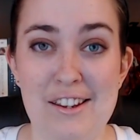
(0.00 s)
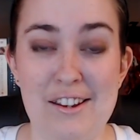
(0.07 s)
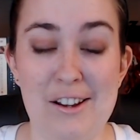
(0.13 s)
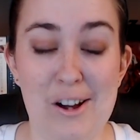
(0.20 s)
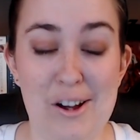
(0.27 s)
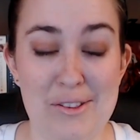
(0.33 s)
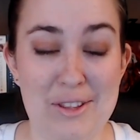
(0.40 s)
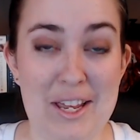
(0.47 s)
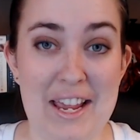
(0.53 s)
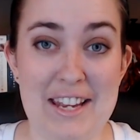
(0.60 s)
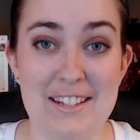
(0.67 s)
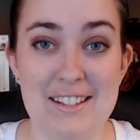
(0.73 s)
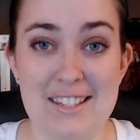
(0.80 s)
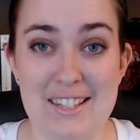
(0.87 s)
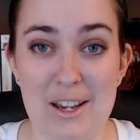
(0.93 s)

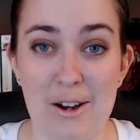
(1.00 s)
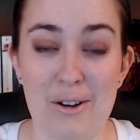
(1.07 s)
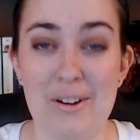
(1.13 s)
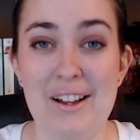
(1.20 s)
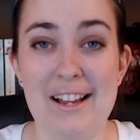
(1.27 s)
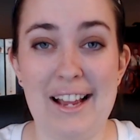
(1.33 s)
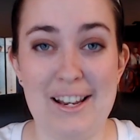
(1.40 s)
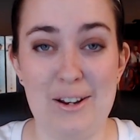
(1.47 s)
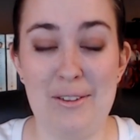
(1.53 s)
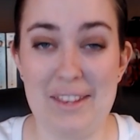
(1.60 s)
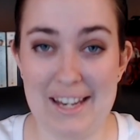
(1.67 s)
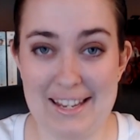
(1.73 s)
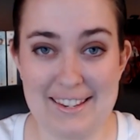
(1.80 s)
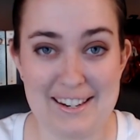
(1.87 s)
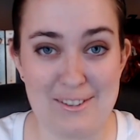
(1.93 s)
online. So I know that
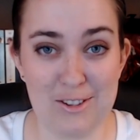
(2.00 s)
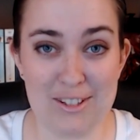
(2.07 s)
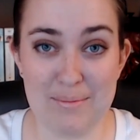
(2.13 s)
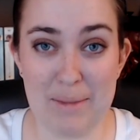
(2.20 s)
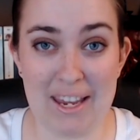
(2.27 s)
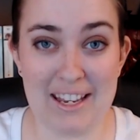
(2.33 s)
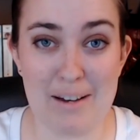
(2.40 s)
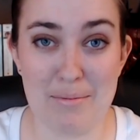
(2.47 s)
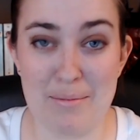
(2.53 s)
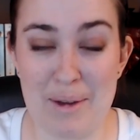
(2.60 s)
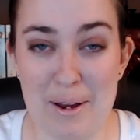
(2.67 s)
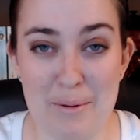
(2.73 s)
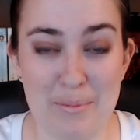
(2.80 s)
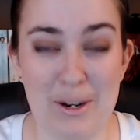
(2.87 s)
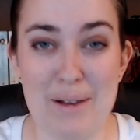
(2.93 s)
I didn't just make it up in
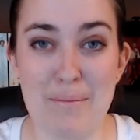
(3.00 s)
my own brain,